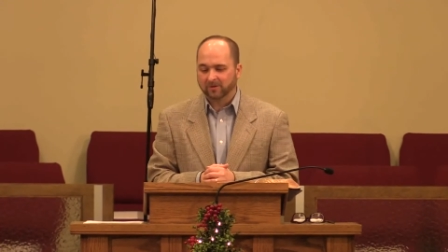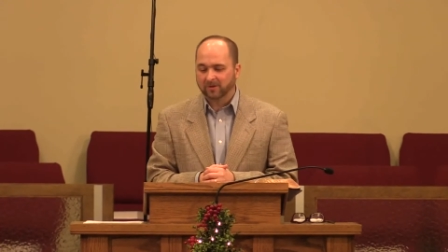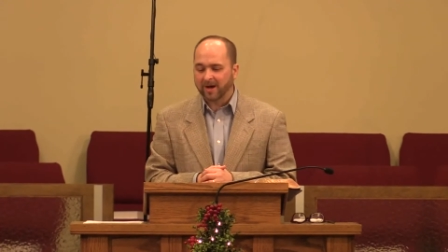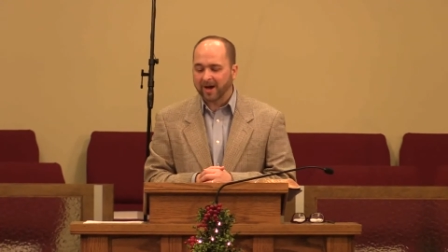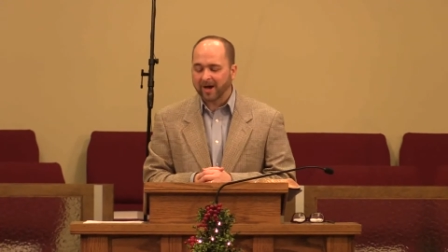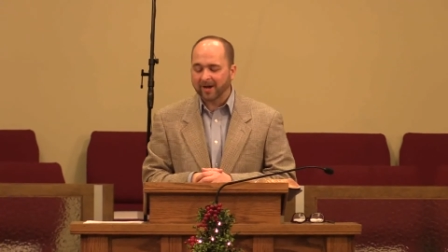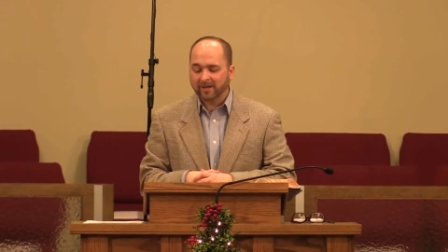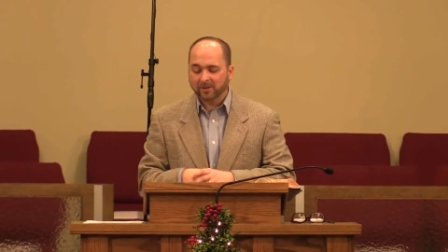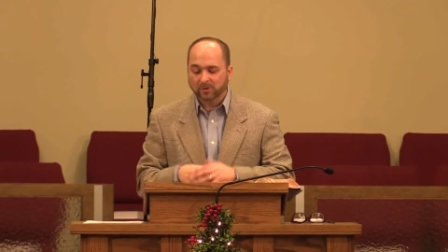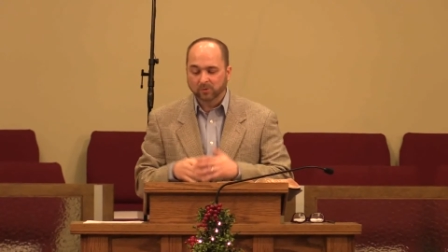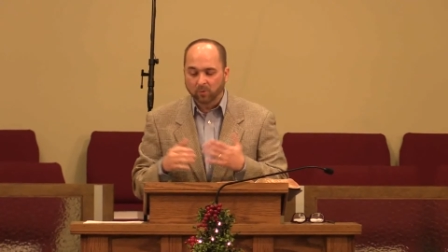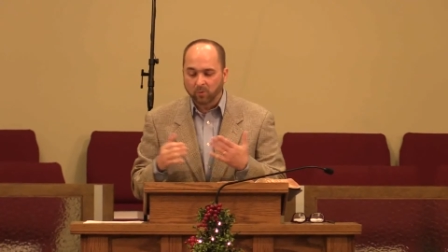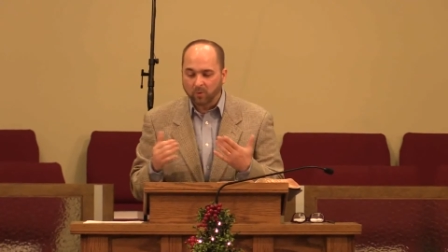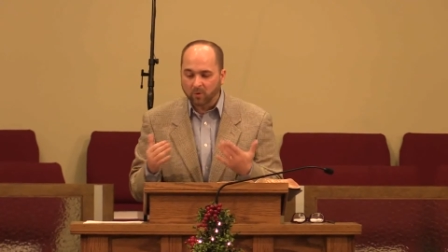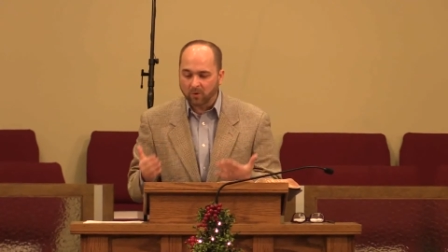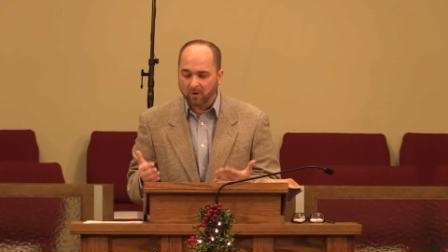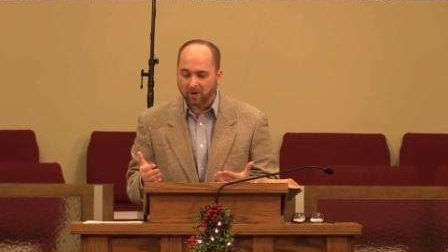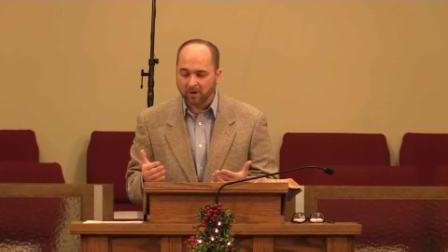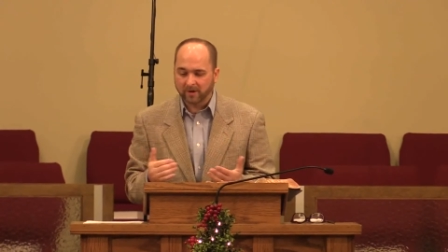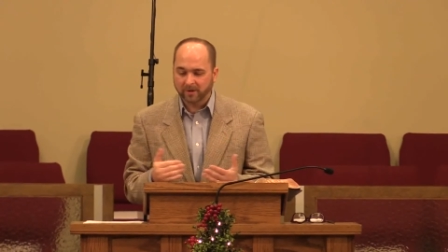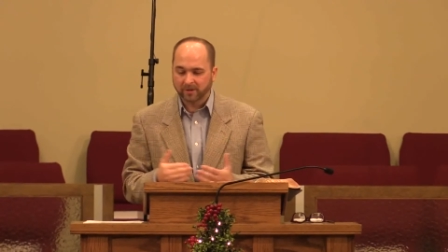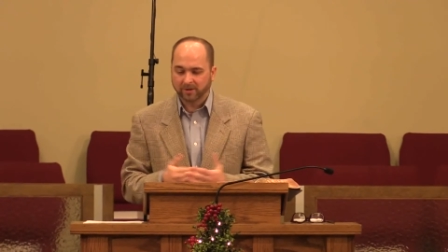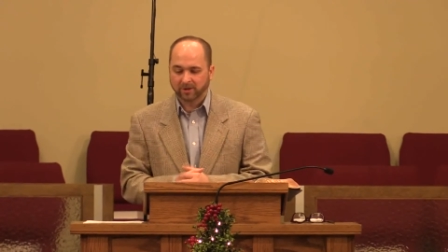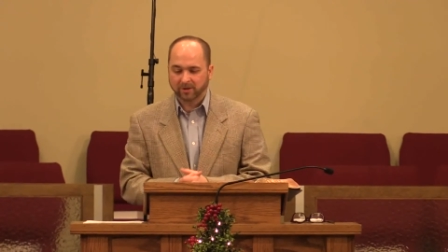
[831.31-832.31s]
God has
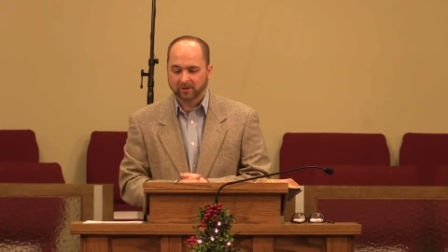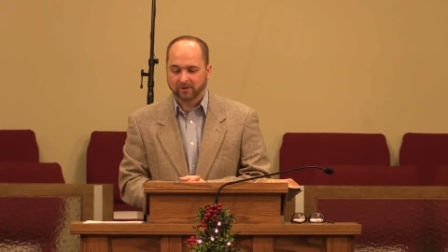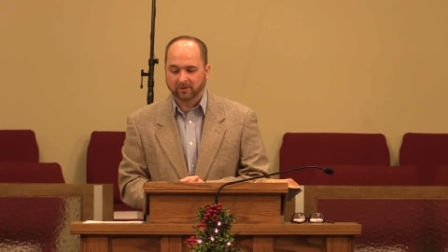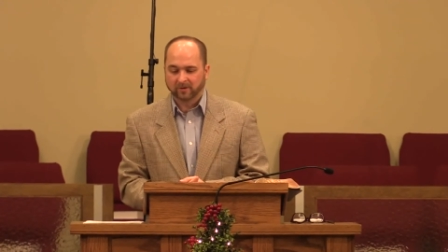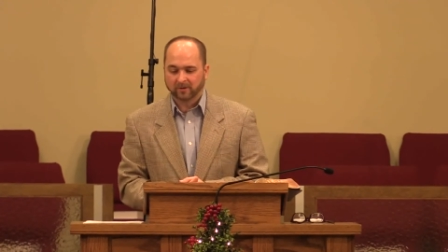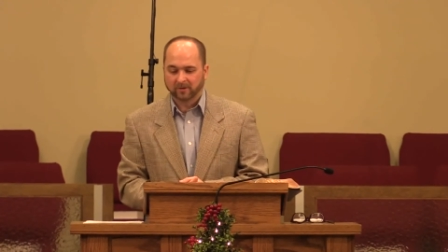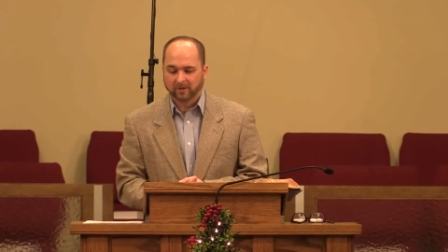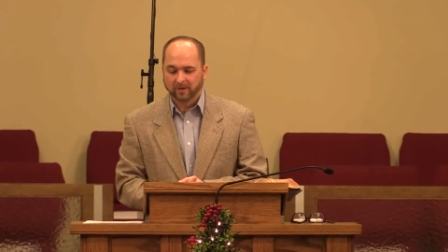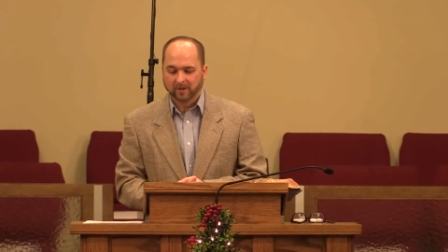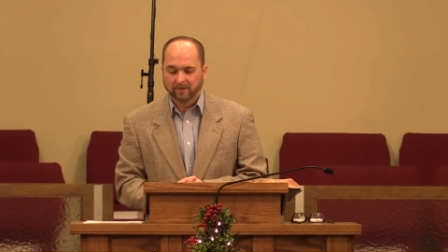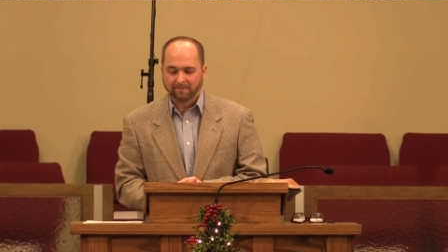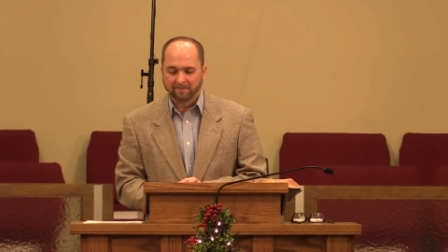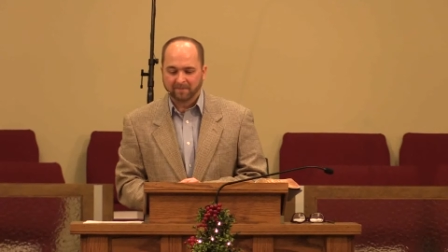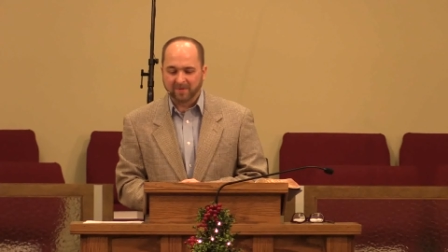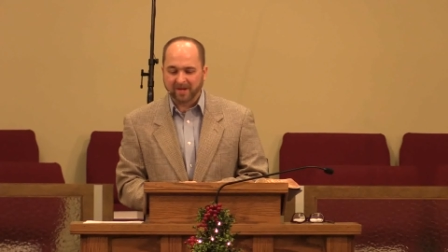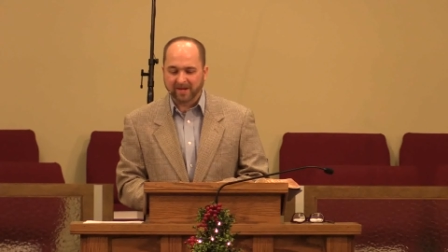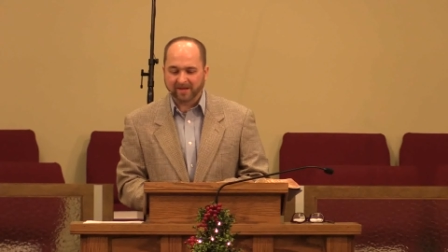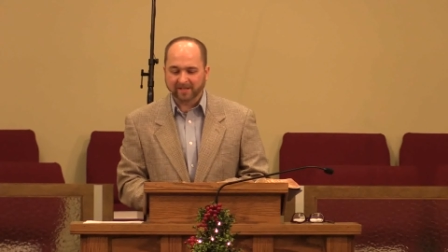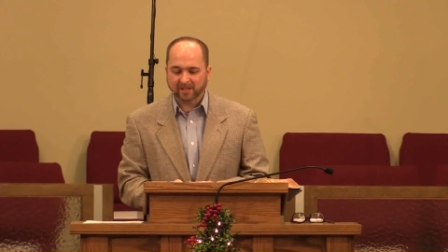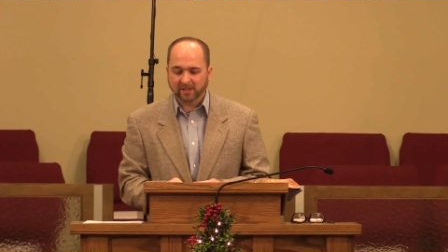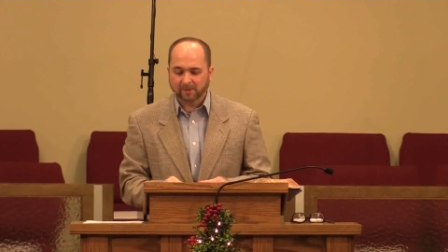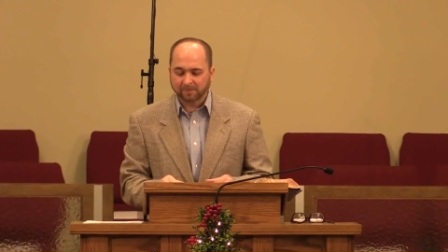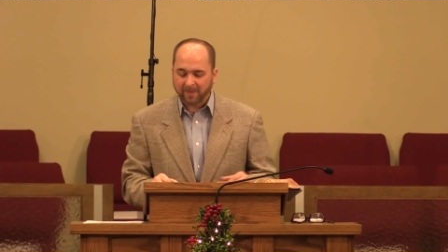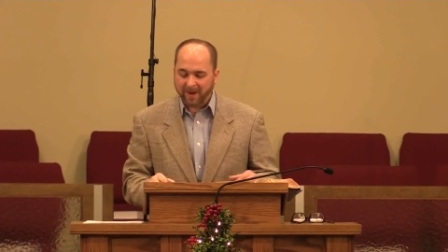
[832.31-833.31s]
warned you be
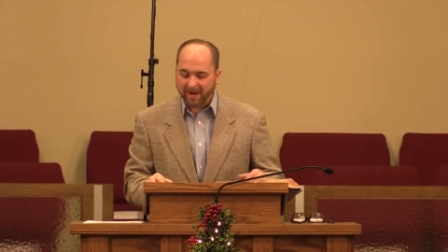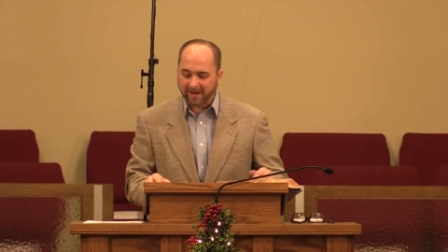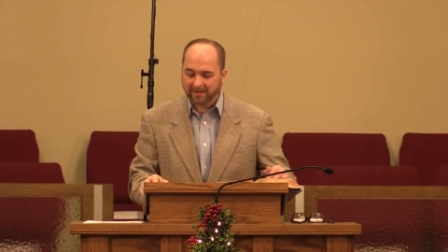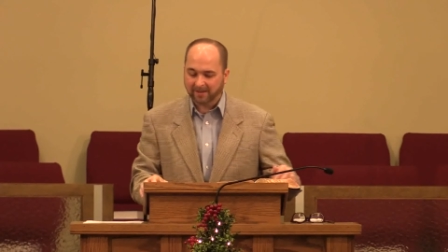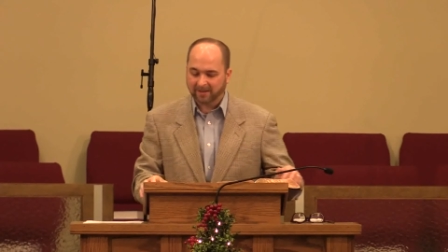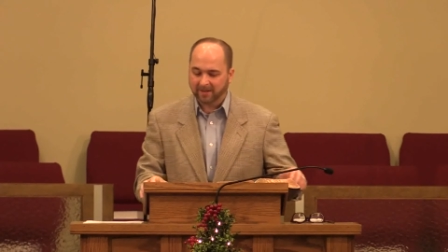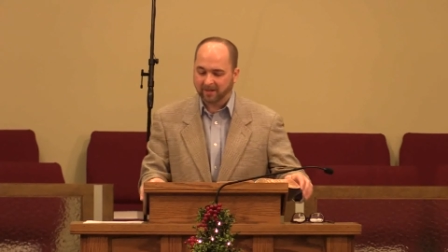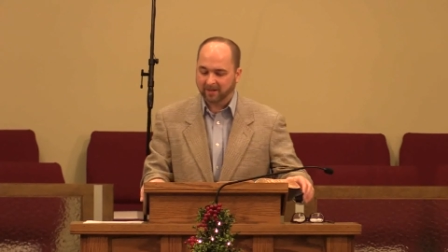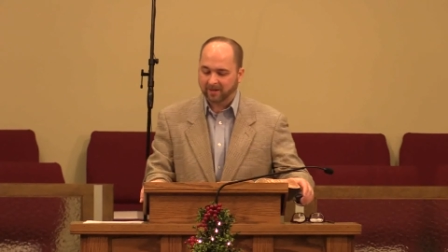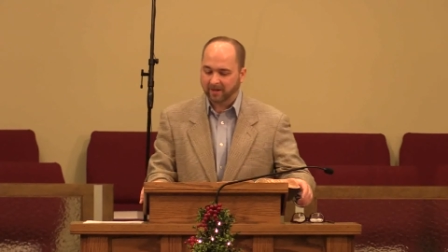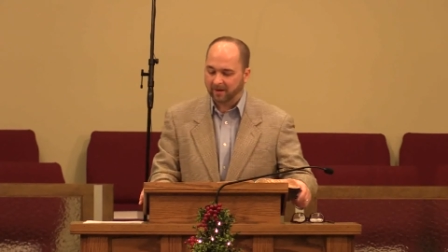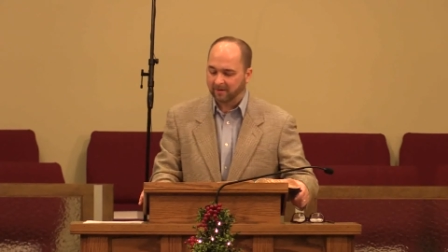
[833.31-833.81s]
expectant